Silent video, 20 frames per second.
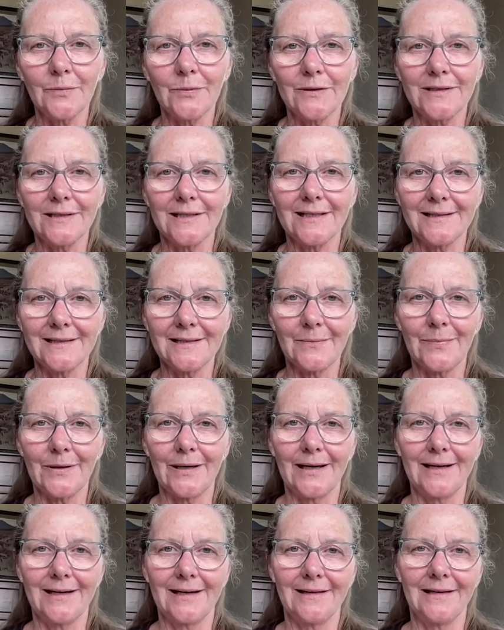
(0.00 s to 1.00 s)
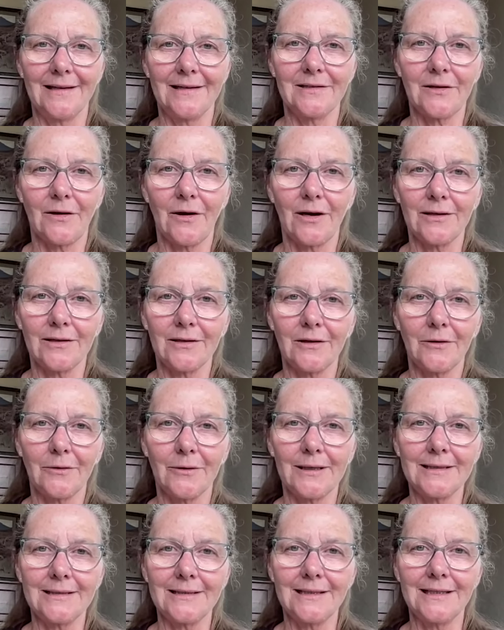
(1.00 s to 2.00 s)
participate in this
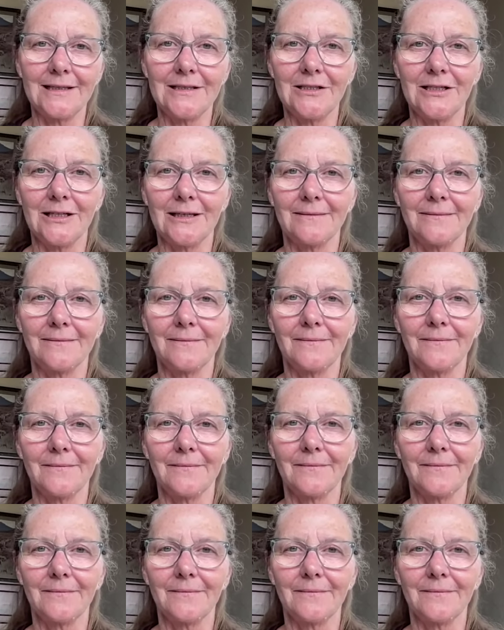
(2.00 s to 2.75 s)
ongoing teaching